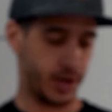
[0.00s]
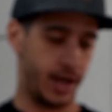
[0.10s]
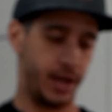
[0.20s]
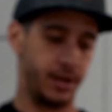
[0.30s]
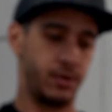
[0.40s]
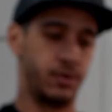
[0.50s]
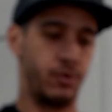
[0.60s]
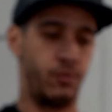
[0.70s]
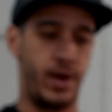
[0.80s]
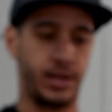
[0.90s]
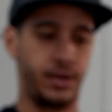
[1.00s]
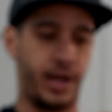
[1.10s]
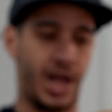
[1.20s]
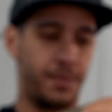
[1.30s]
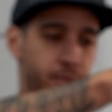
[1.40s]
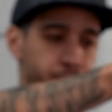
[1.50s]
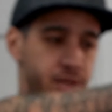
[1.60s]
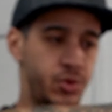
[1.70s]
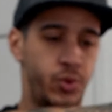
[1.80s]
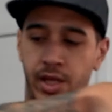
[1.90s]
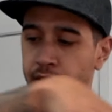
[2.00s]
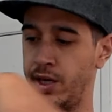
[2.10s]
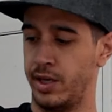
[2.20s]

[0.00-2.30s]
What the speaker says: got regular camber between the